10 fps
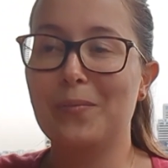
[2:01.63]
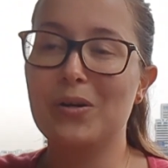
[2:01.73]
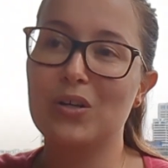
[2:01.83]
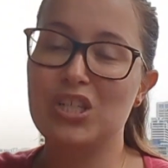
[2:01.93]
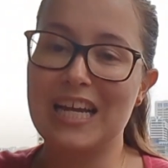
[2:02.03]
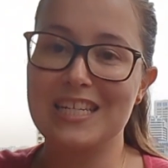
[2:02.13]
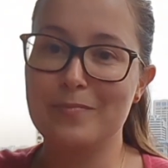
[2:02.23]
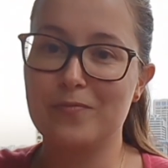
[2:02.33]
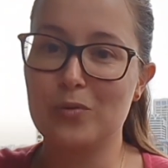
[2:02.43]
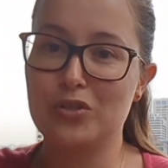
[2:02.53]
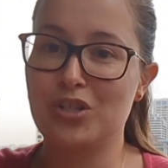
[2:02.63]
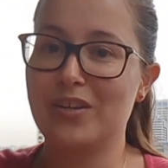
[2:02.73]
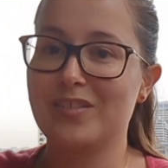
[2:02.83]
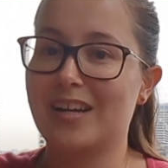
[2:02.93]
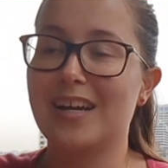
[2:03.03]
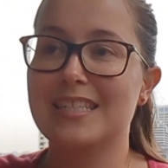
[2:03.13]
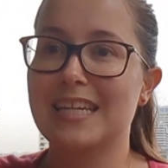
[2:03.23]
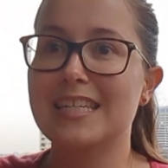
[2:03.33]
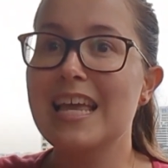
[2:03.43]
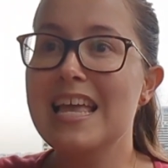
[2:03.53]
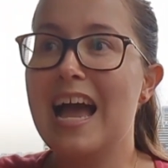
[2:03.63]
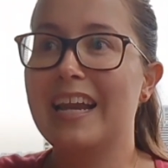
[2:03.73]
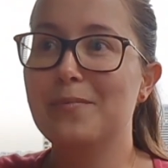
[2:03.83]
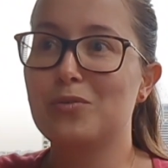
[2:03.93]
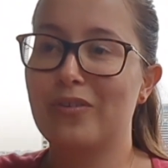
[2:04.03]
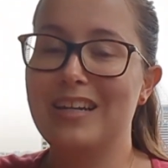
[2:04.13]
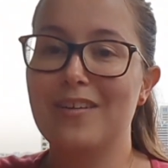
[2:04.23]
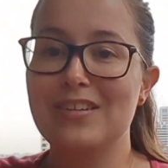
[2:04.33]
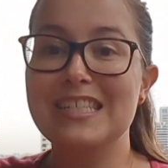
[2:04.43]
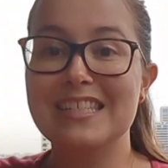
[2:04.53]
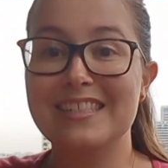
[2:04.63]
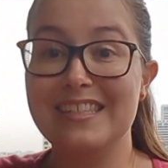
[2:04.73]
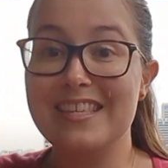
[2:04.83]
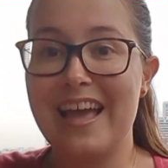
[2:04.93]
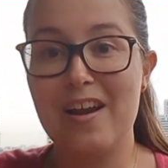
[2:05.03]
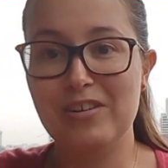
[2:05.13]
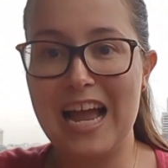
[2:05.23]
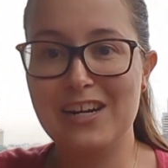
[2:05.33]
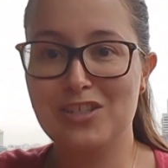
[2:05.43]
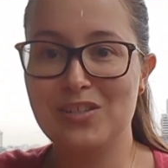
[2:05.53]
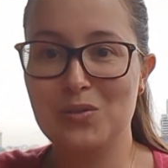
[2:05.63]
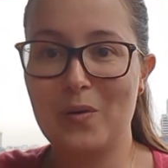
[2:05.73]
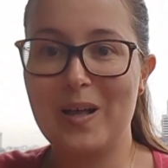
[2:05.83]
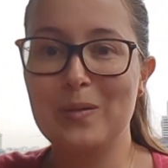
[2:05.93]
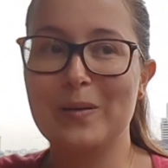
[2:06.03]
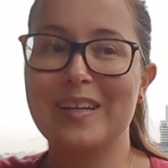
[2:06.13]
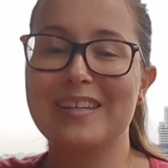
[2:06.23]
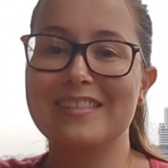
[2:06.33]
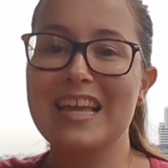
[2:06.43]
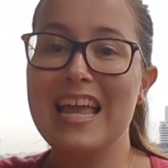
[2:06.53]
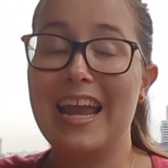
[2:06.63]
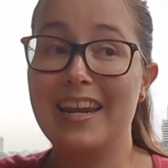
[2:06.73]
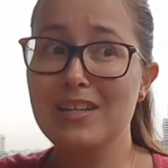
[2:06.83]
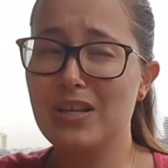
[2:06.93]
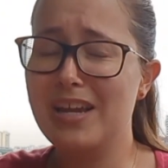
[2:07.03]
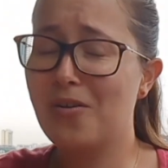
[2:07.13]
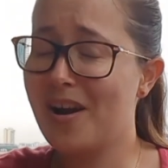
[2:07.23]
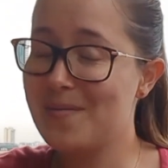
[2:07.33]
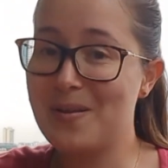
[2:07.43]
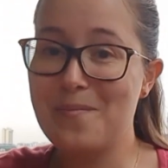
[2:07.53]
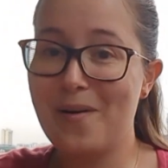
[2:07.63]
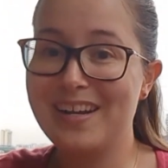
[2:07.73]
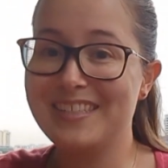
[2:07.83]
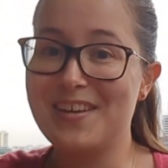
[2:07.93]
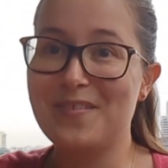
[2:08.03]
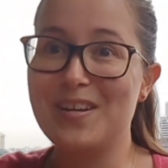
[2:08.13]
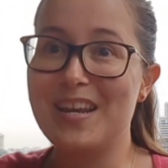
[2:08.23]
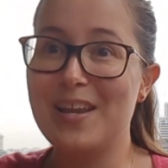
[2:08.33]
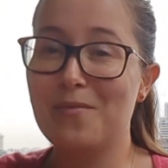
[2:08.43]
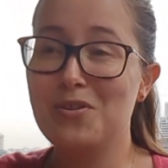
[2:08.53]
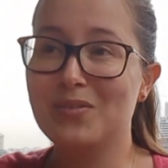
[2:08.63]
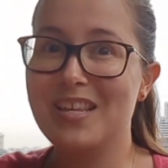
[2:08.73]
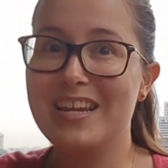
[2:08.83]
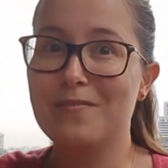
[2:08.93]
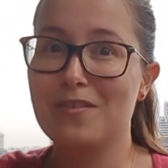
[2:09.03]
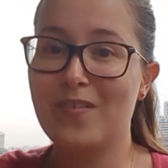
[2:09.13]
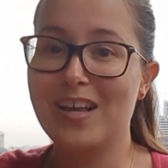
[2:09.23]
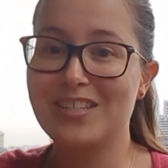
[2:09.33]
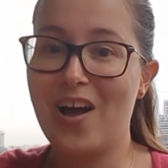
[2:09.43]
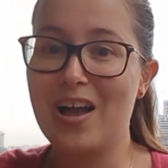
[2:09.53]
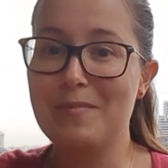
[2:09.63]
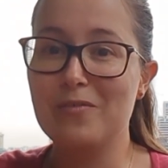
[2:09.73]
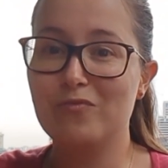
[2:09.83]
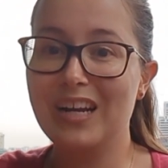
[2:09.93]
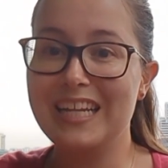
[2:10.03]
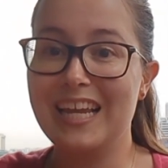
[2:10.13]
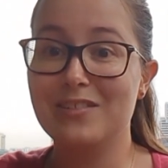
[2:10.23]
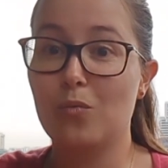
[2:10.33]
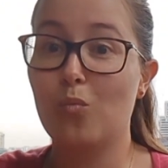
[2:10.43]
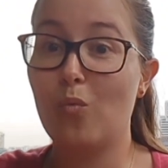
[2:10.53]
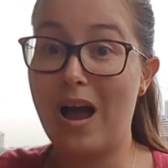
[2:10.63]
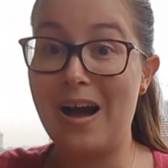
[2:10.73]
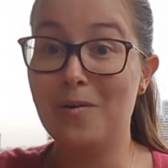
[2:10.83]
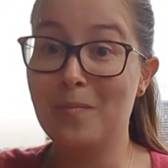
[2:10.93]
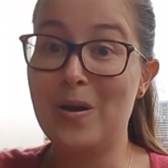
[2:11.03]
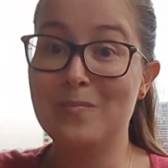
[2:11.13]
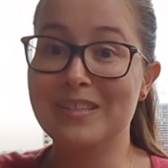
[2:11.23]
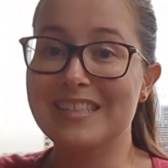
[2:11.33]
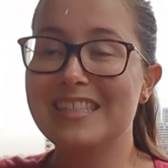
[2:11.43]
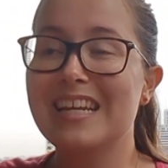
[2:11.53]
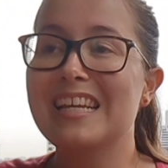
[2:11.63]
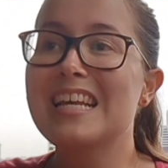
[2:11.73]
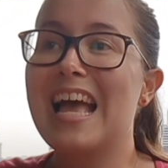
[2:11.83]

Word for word: like, we got chatting before the show started, and it was really lovely to see their reaction as well, because it is incredibly impressive, and it, when you're seeing it for the first time it really is a wow moment,